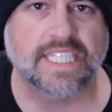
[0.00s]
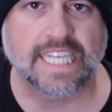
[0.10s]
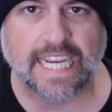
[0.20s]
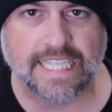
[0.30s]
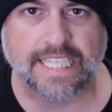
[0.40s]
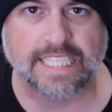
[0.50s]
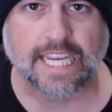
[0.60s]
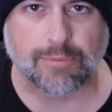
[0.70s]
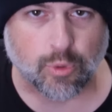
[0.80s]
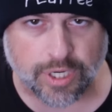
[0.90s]
say it the
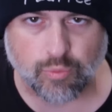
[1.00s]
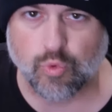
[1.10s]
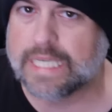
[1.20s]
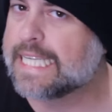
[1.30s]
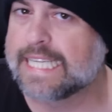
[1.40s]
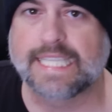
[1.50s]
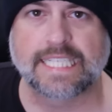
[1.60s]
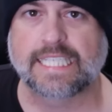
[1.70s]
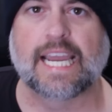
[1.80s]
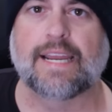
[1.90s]
same. You wouldn't read it the
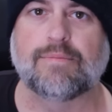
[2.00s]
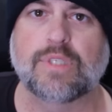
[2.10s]
same.